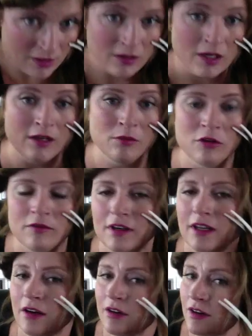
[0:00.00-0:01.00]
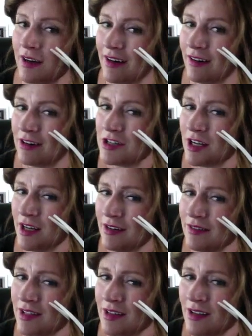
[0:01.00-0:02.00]
and kind of move it down your hair
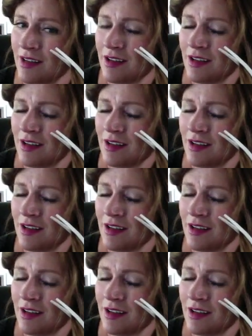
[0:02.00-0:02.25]
shaft